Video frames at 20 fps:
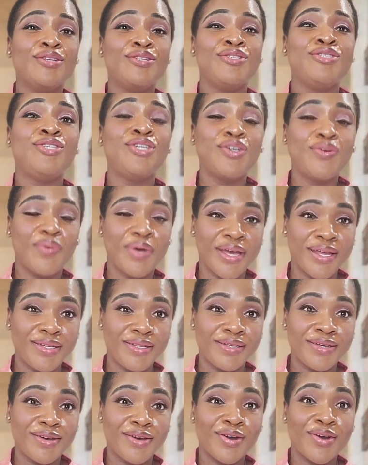do
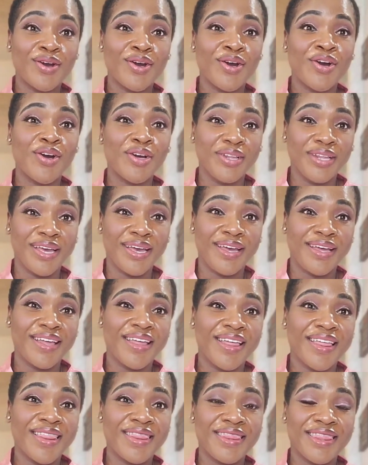it early.
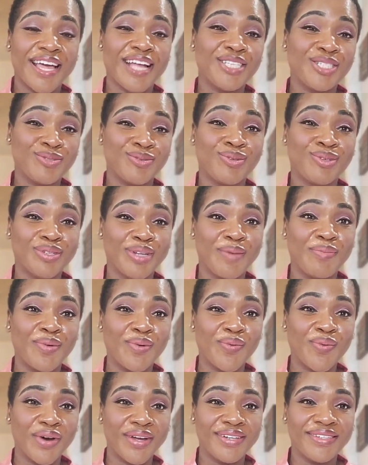That's rule number
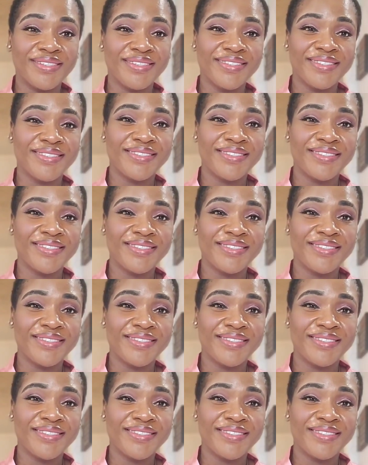one.